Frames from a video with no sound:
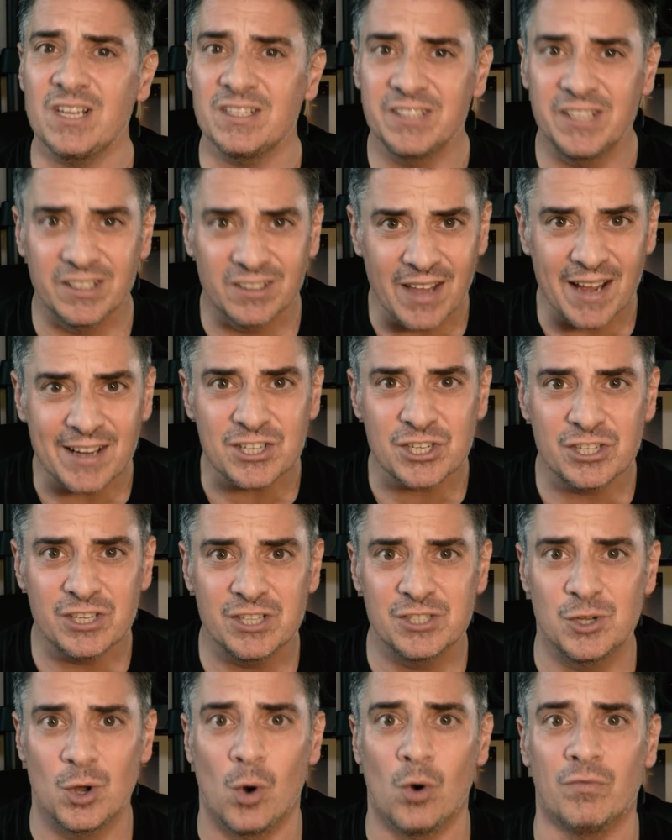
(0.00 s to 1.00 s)
The election
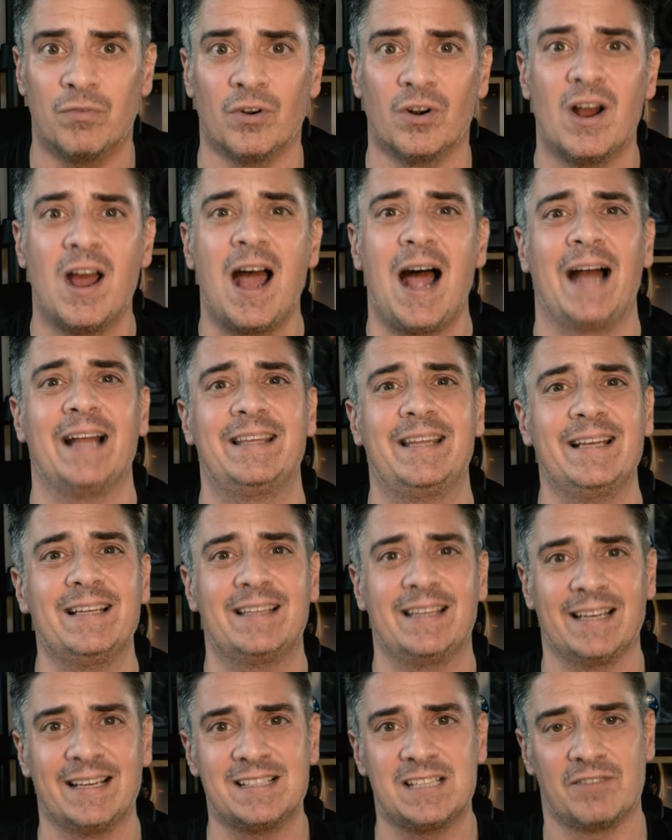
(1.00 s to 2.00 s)
is over. I think
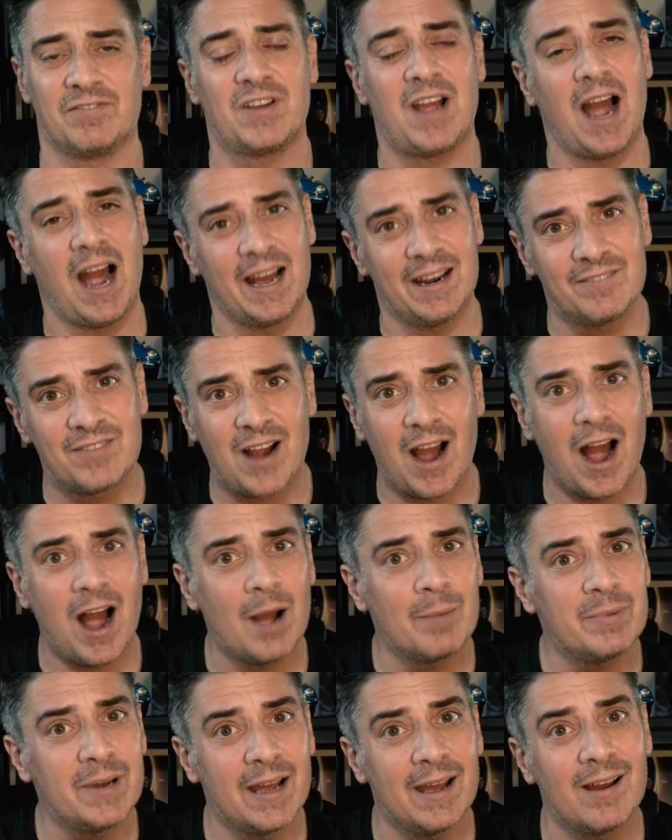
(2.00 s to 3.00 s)
things have kind of
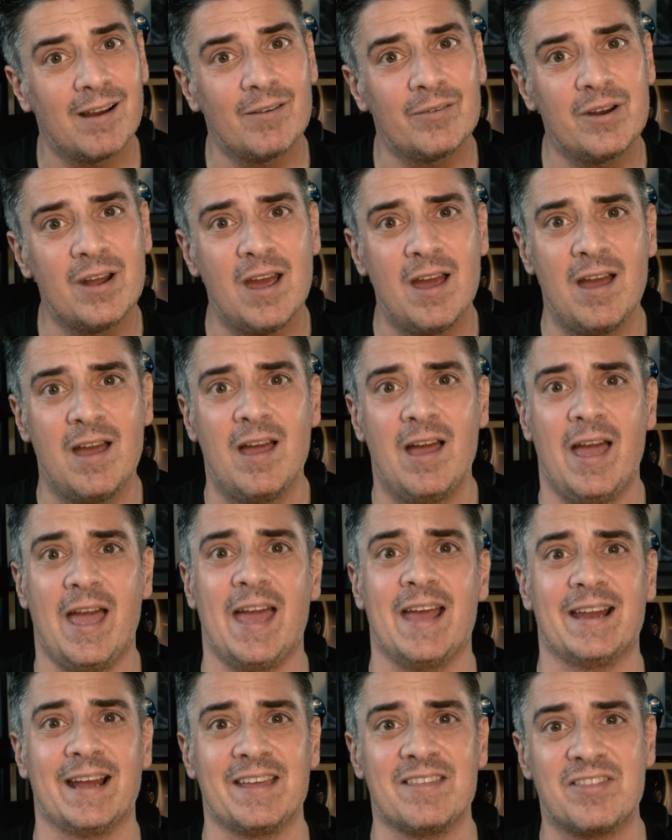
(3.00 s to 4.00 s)
calmed down,
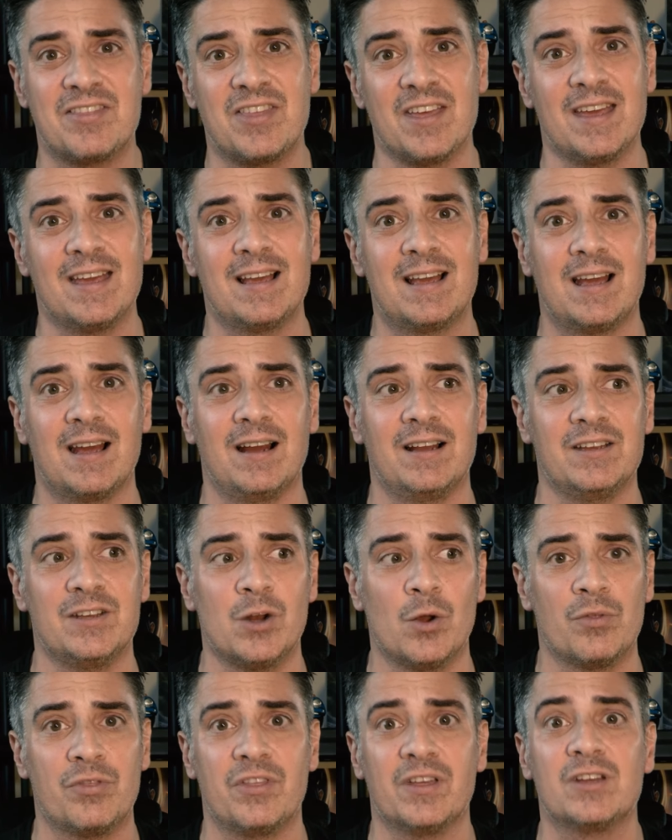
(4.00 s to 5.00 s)
and I think
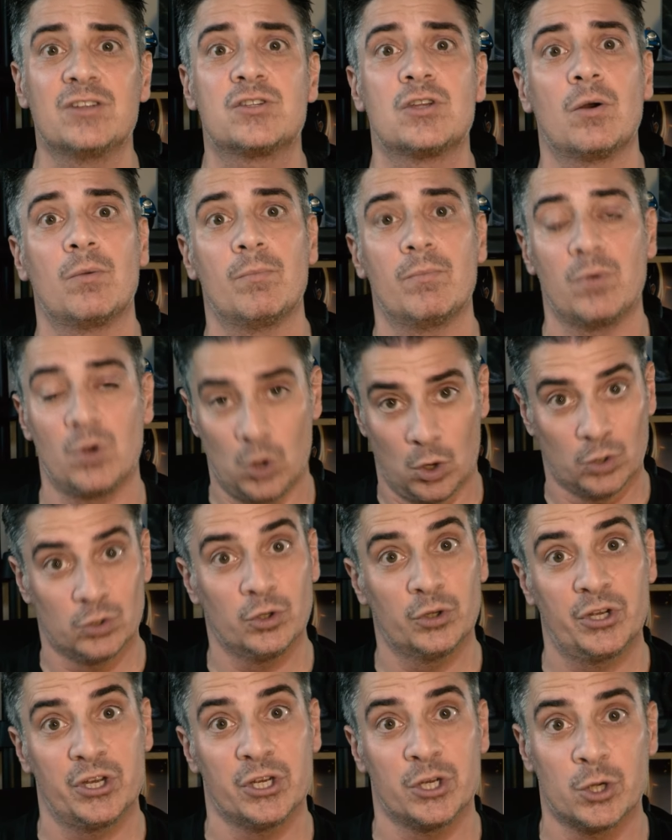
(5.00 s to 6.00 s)
things are
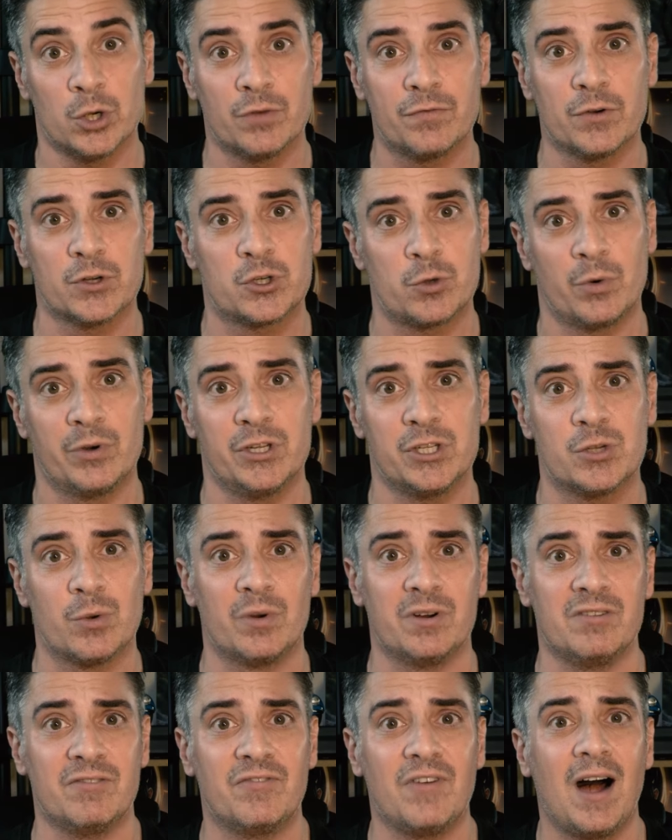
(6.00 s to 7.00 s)
looking good for
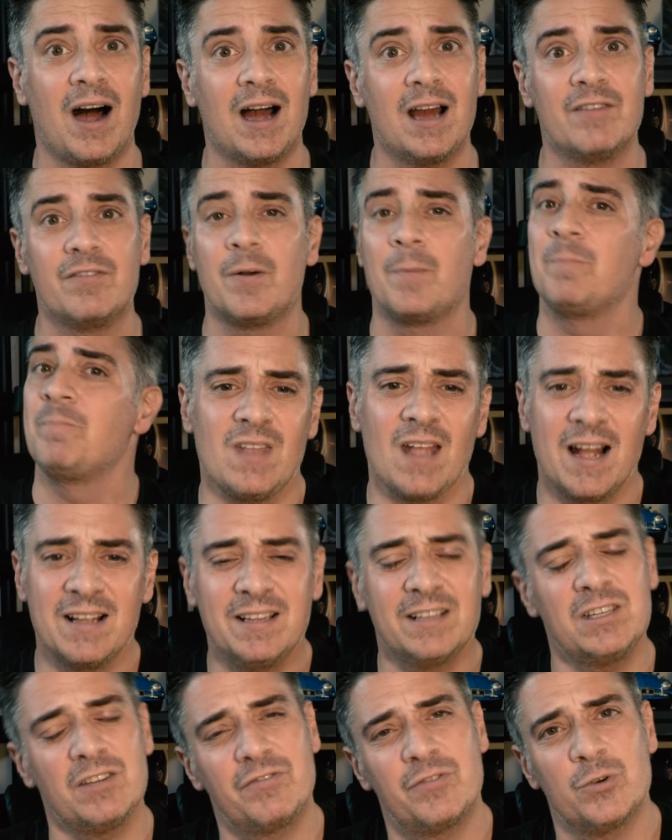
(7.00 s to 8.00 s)
2025. I
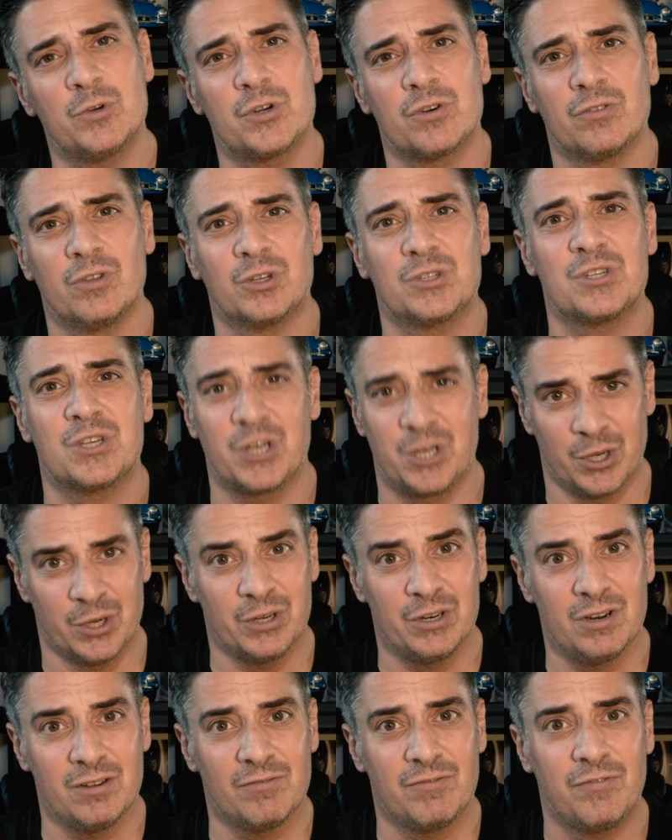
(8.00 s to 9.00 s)
think the future looks
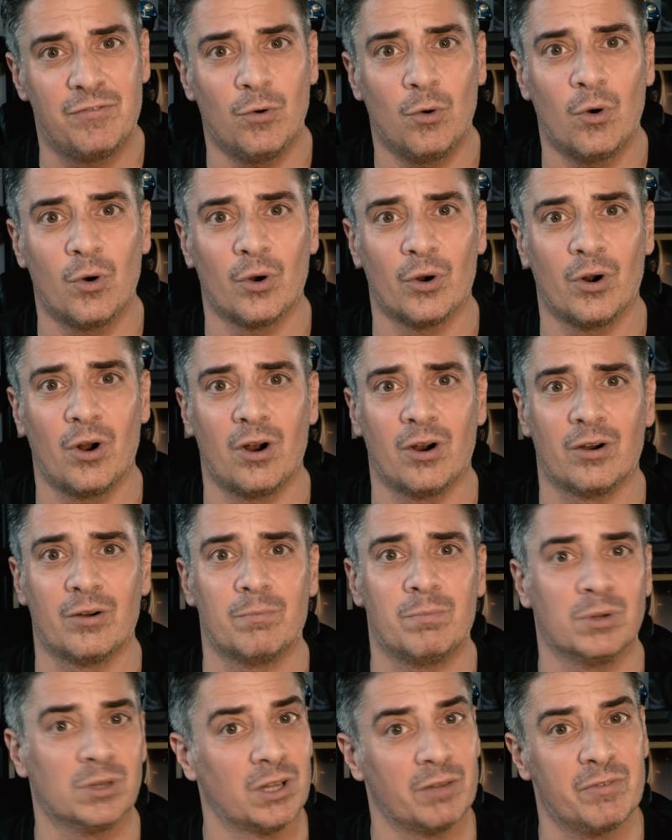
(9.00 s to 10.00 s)
good for our
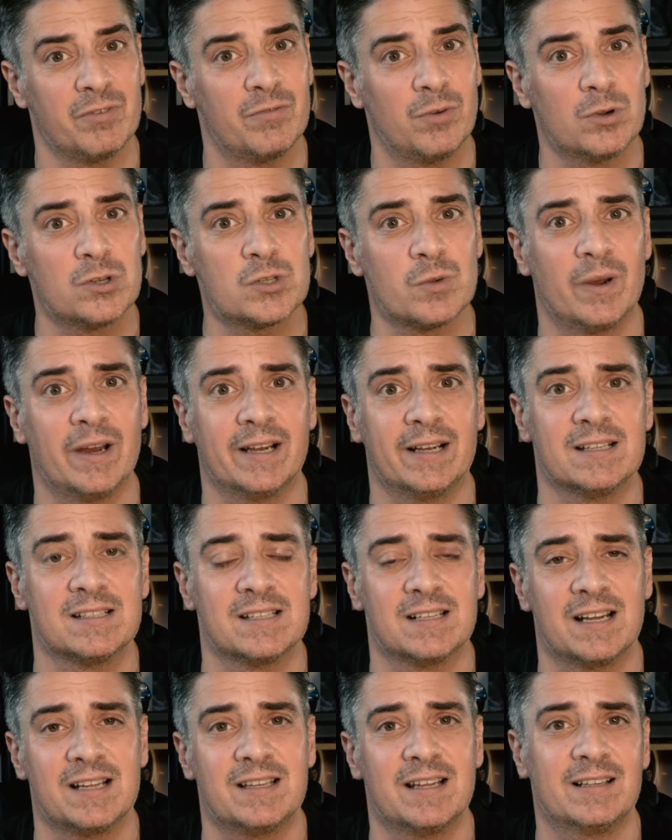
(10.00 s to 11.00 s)
beloved Volkswagens,
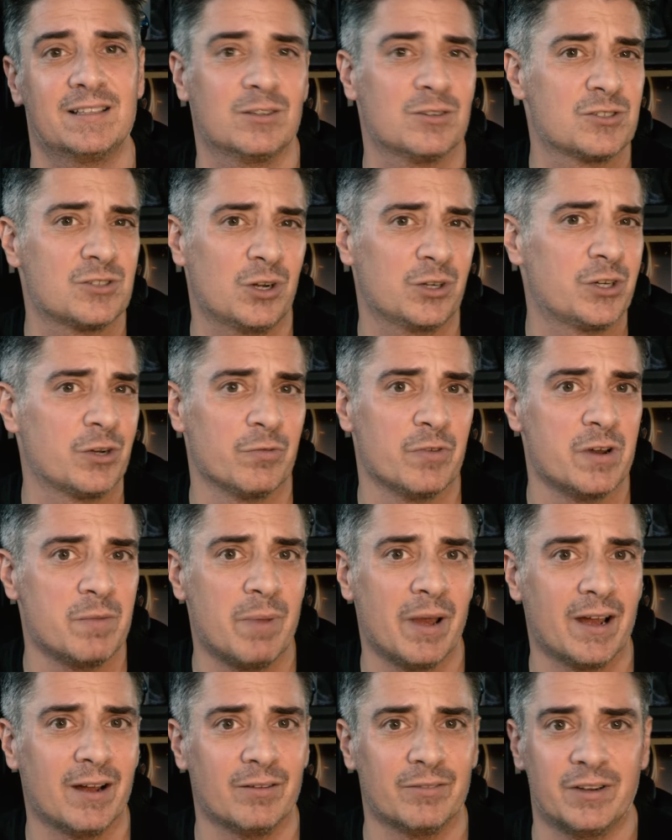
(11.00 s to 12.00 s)
and I think they'll start to
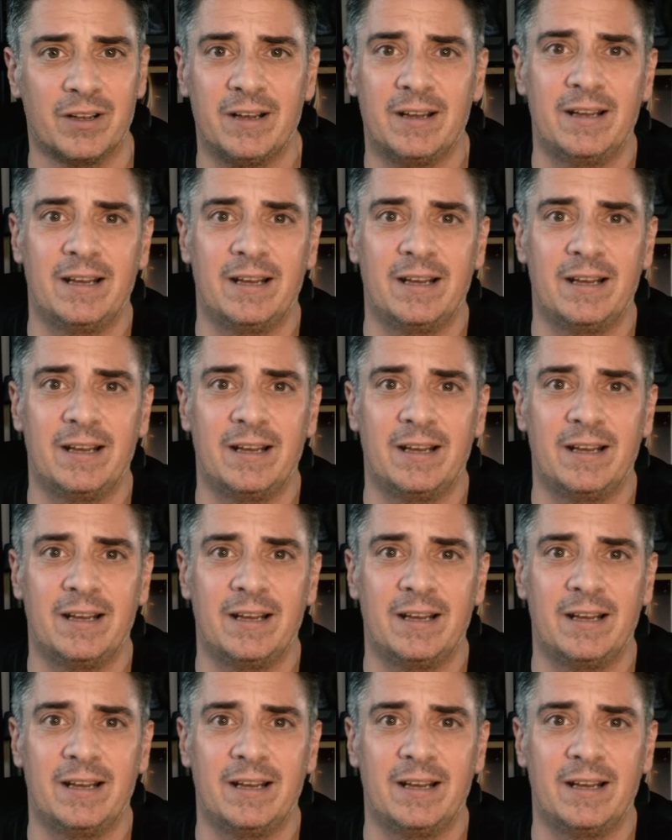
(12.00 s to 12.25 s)
rebound.